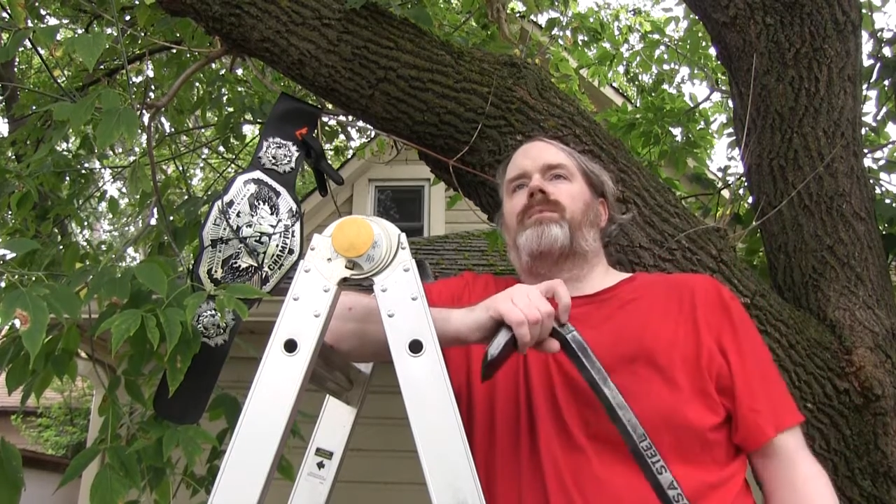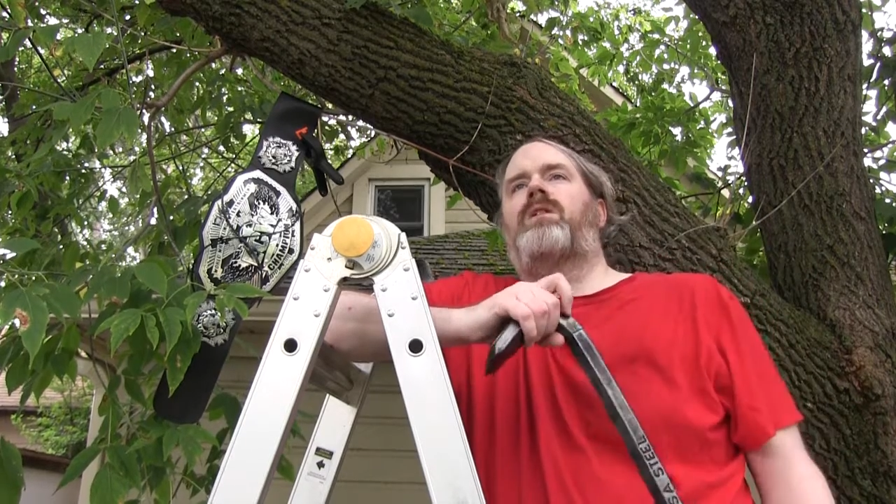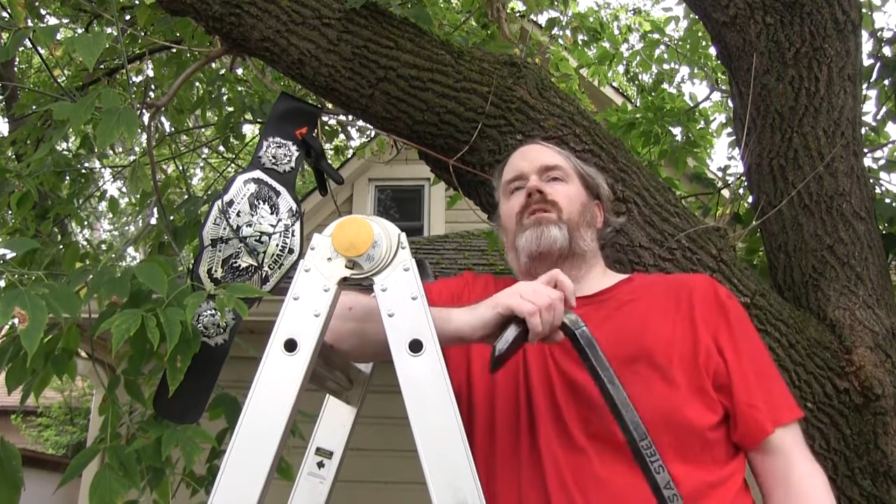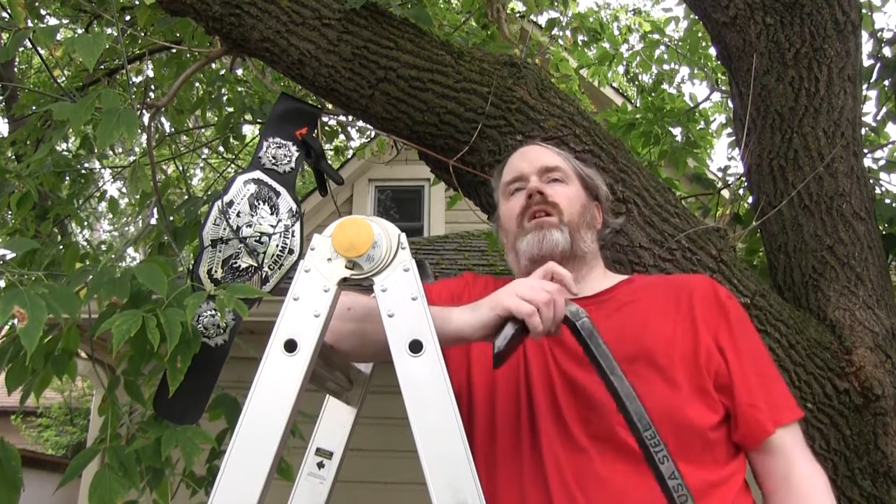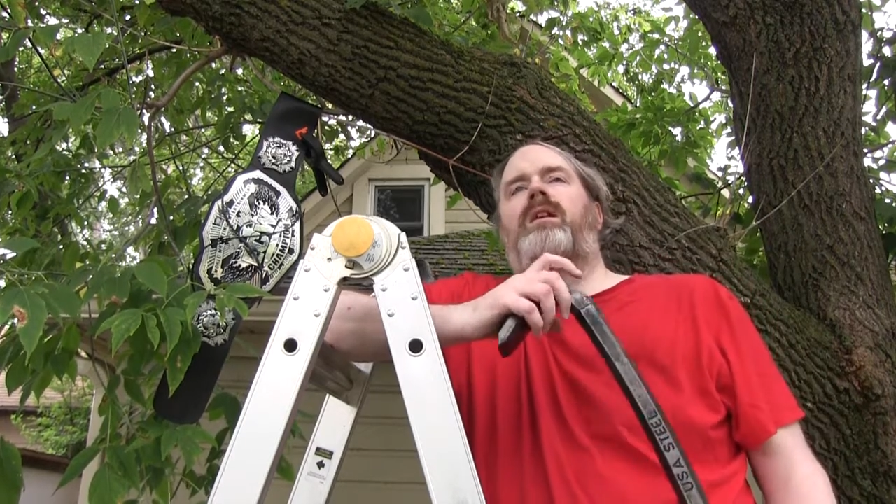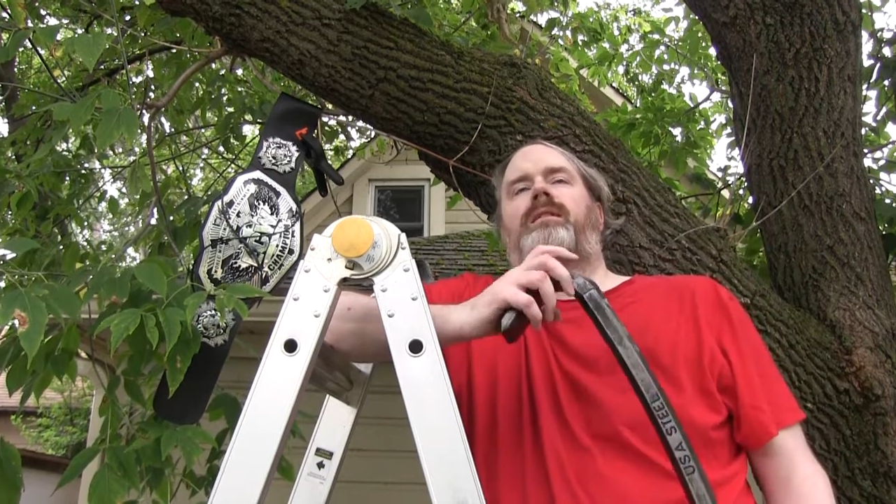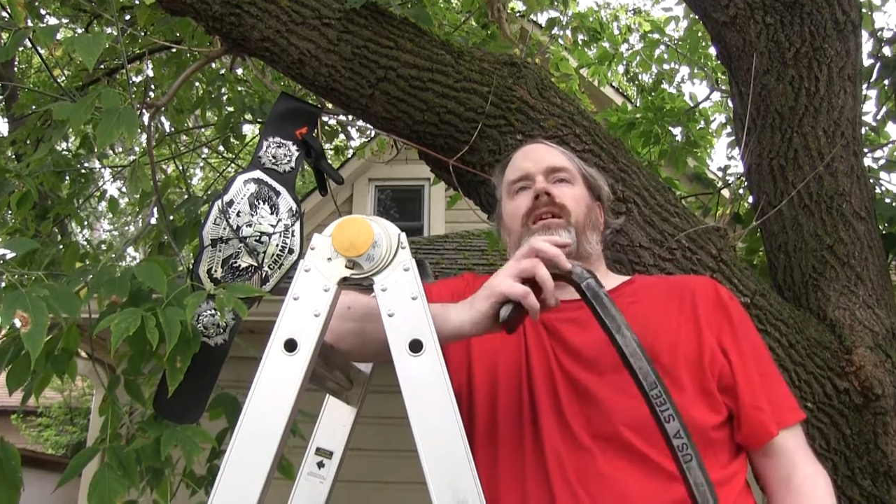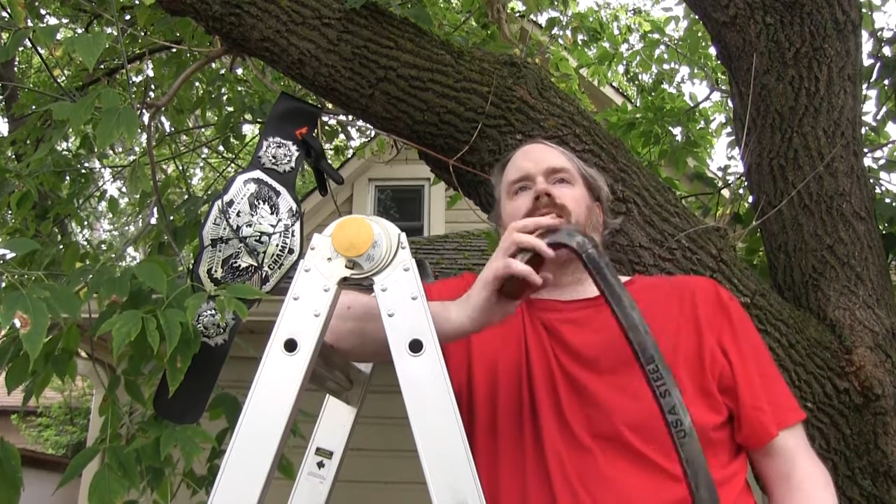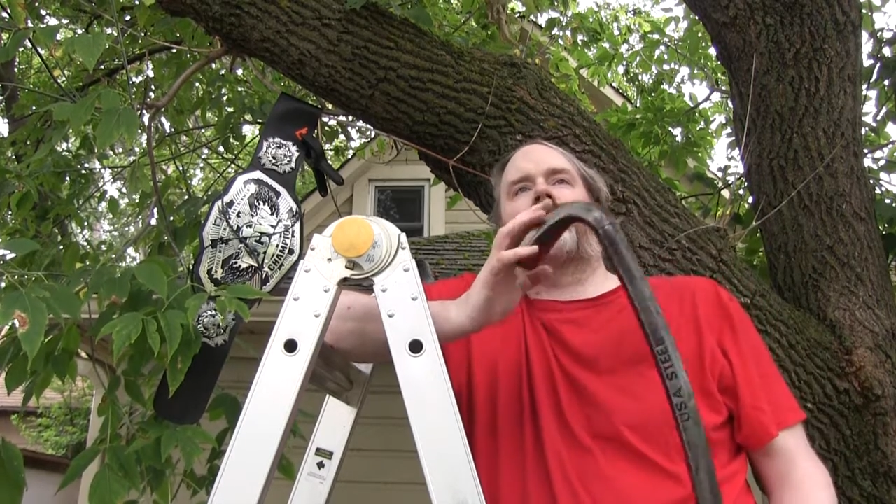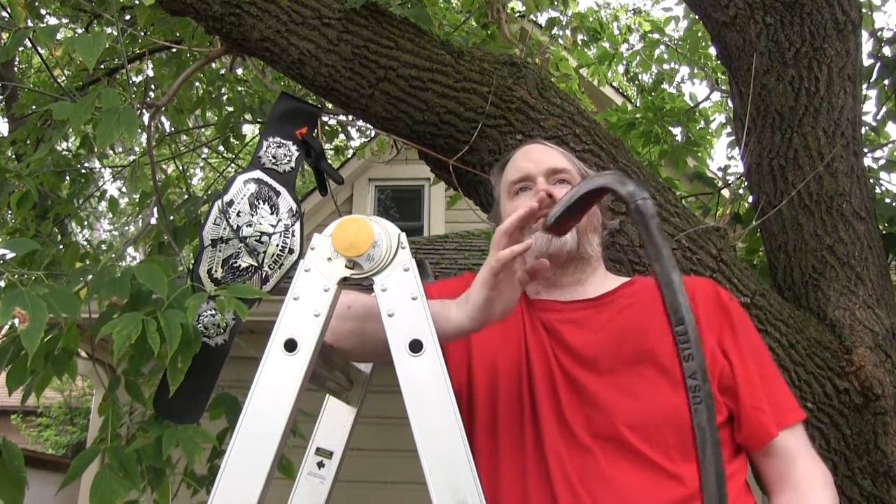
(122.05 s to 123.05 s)
no
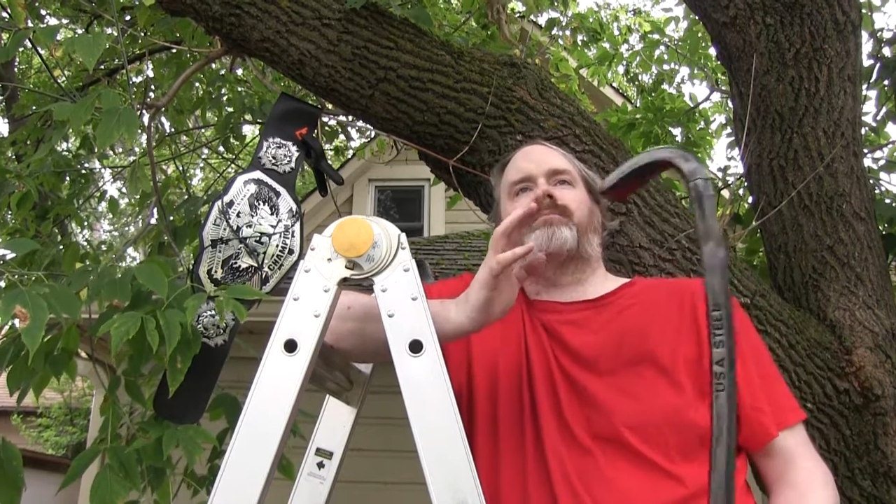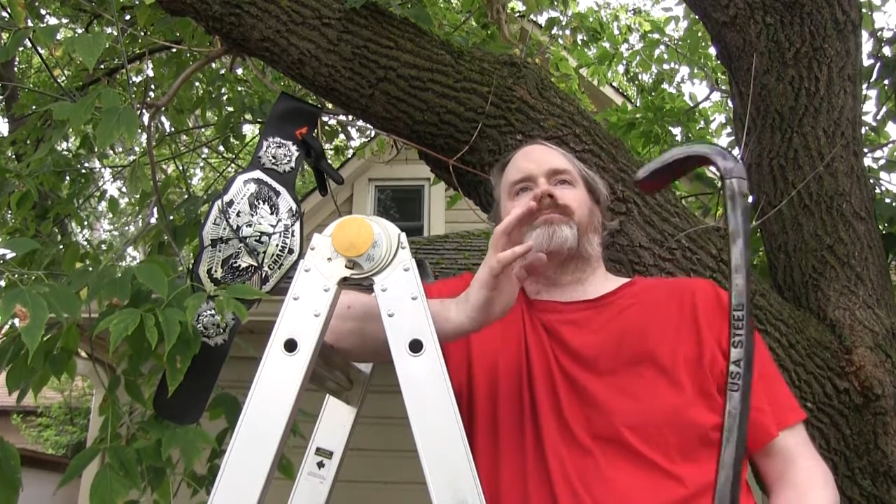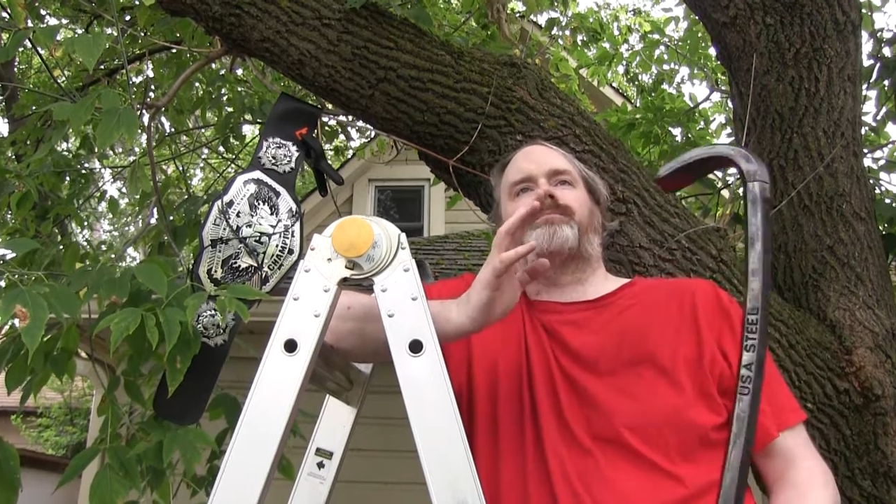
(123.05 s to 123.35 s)
contest.